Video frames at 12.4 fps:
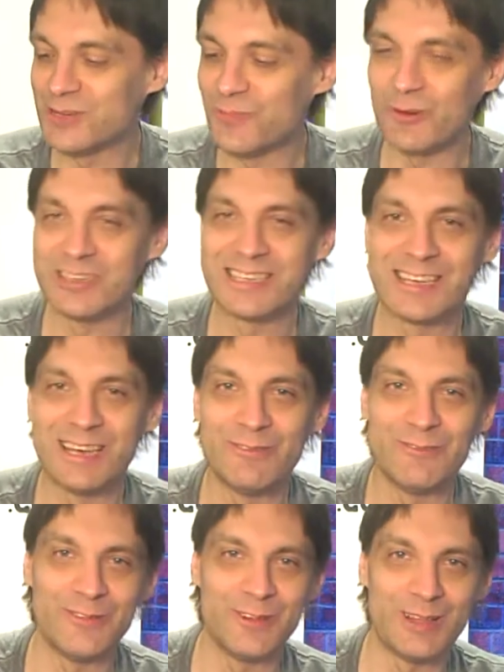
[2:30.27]
more
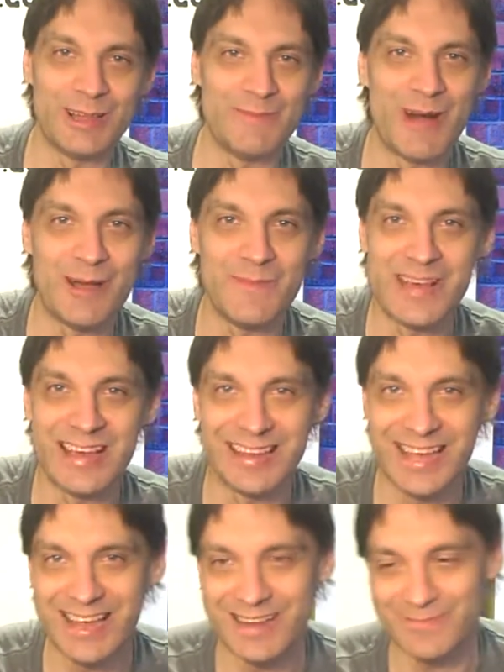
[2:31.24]
skillful in my
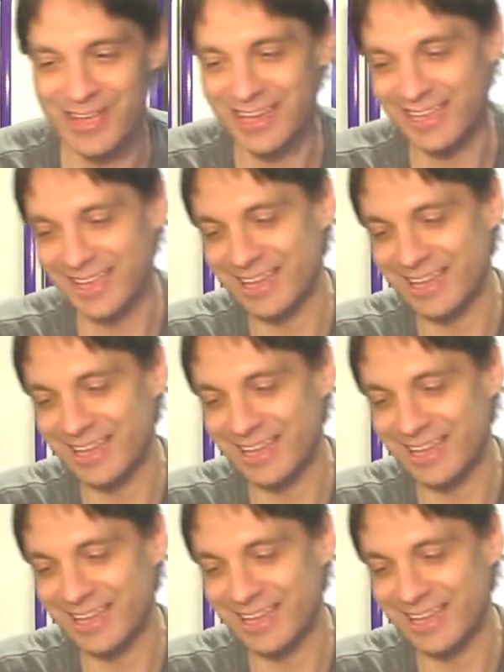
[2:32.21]
bandana making.